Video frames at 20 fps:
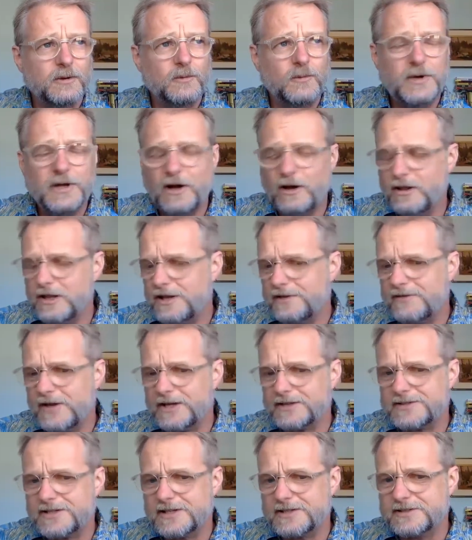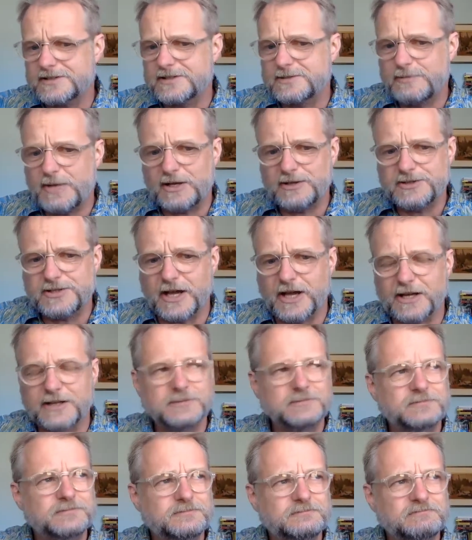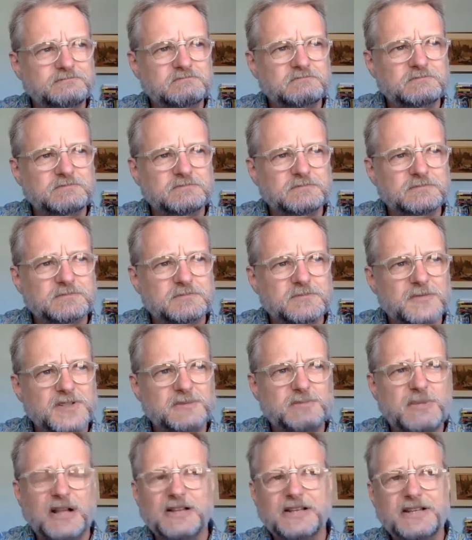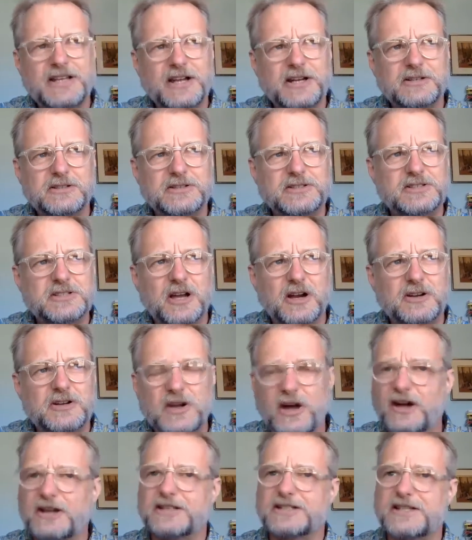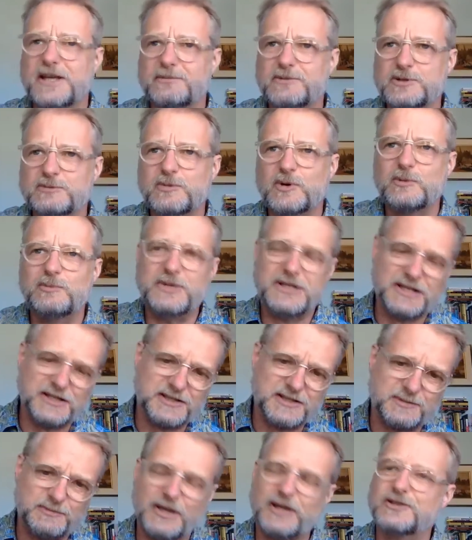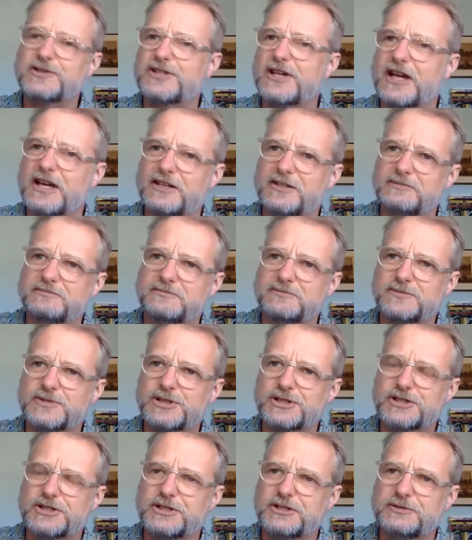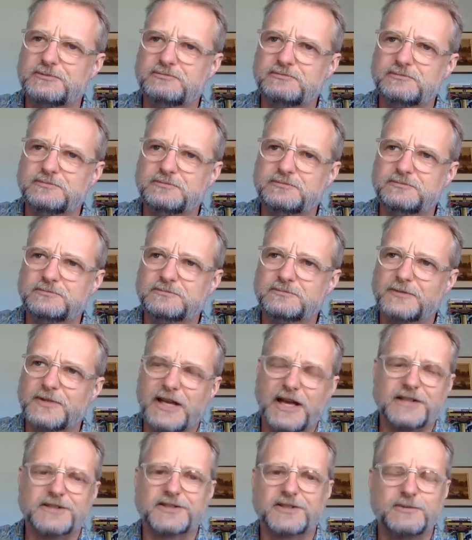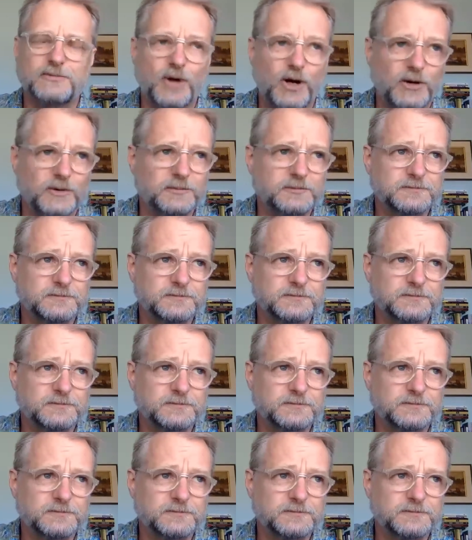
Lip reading: We all have access to spell check. Spelling errors are not acceptable because spell check should catch them all.